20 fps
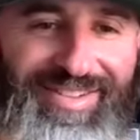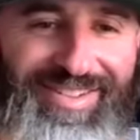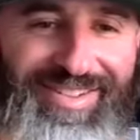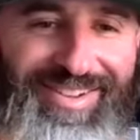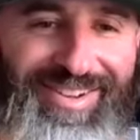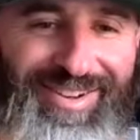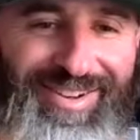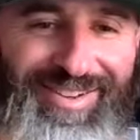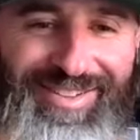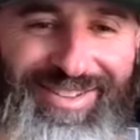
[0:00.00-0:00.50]
You
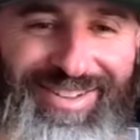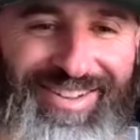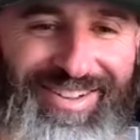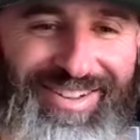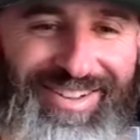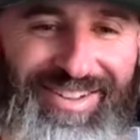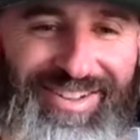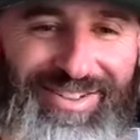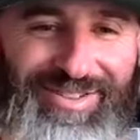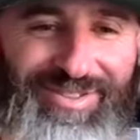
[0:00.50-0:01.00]
know,
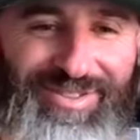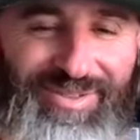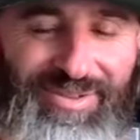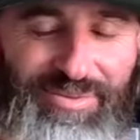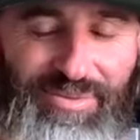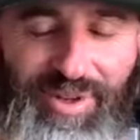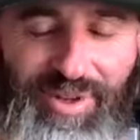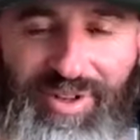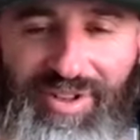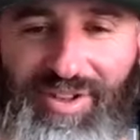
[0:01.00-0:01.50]
it's
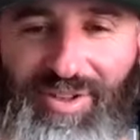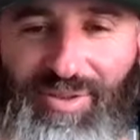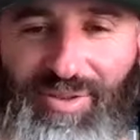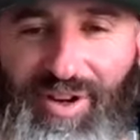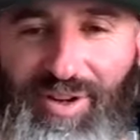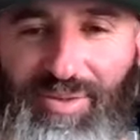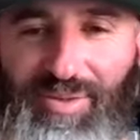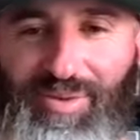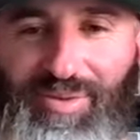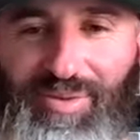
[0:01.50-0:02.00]
really
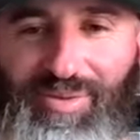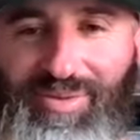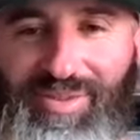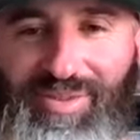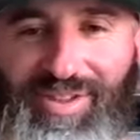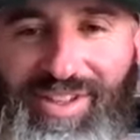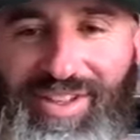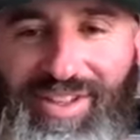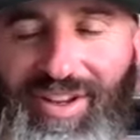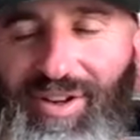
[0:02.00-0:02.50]
incredible.
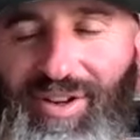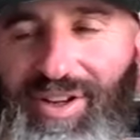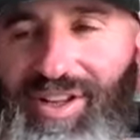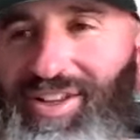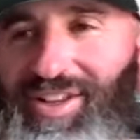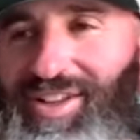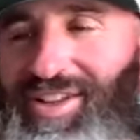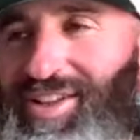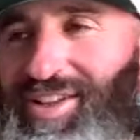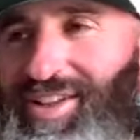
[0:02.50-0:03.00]
You know, it,
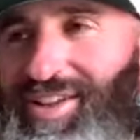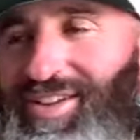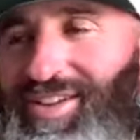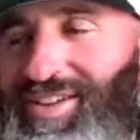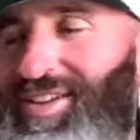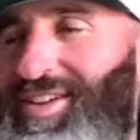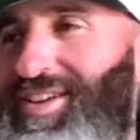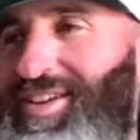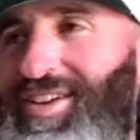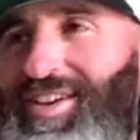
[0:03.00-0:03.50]
it,
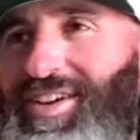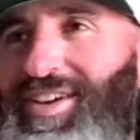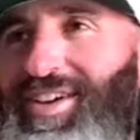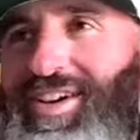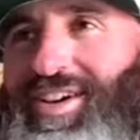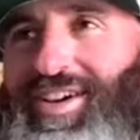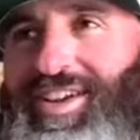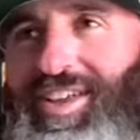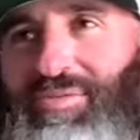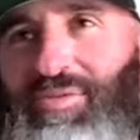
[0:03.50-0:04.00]

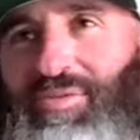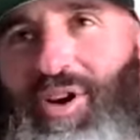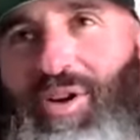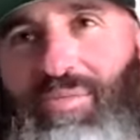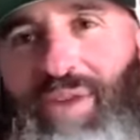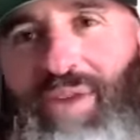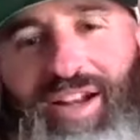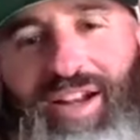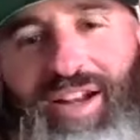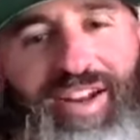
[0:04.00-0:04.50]
keep
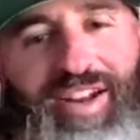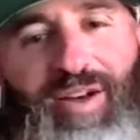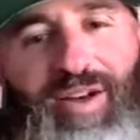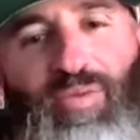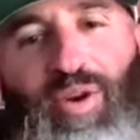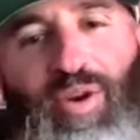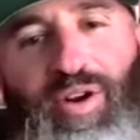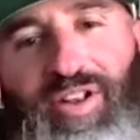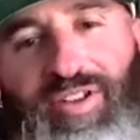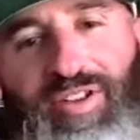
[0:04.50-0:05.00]
going back to
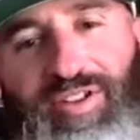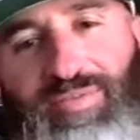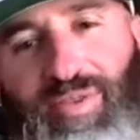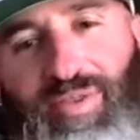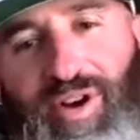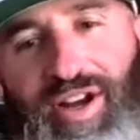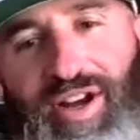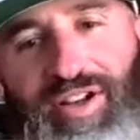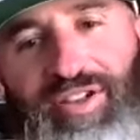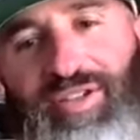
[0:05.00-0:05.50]
that word
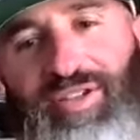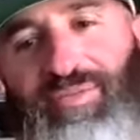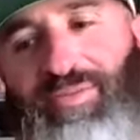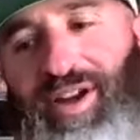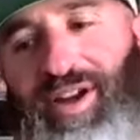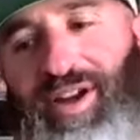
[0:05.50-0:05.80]
inspiration,